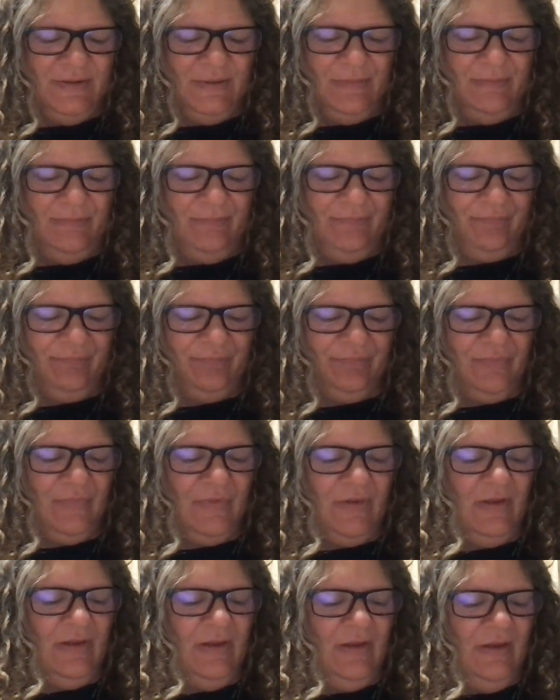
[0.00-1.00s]
too
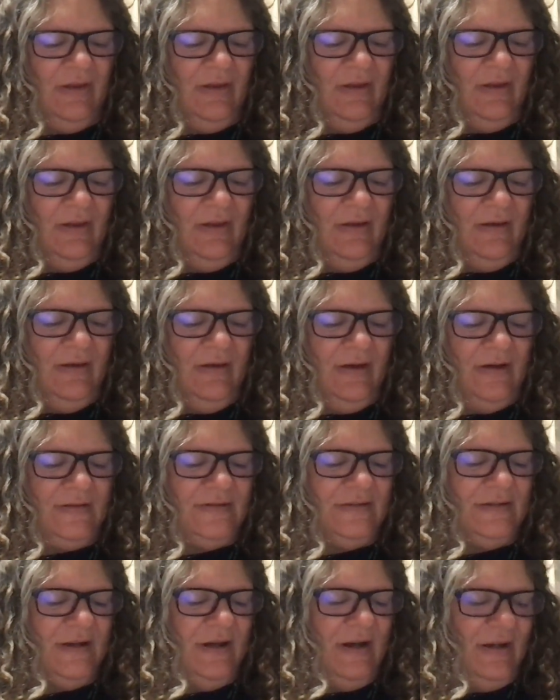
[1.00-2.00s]
a
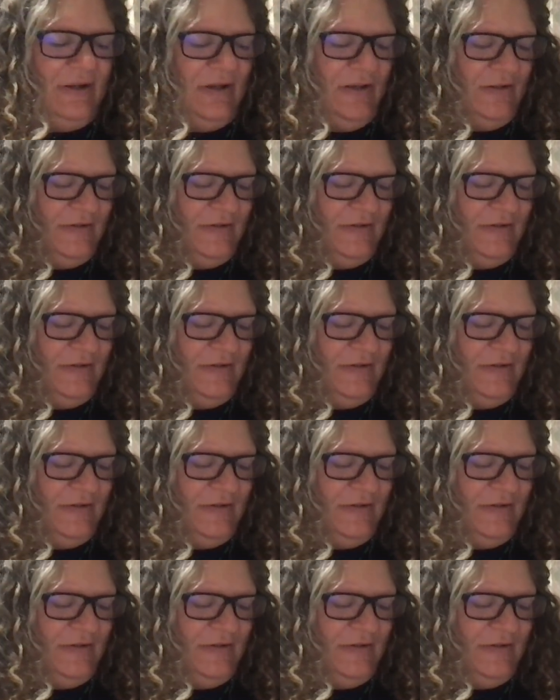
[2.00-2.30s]
Scot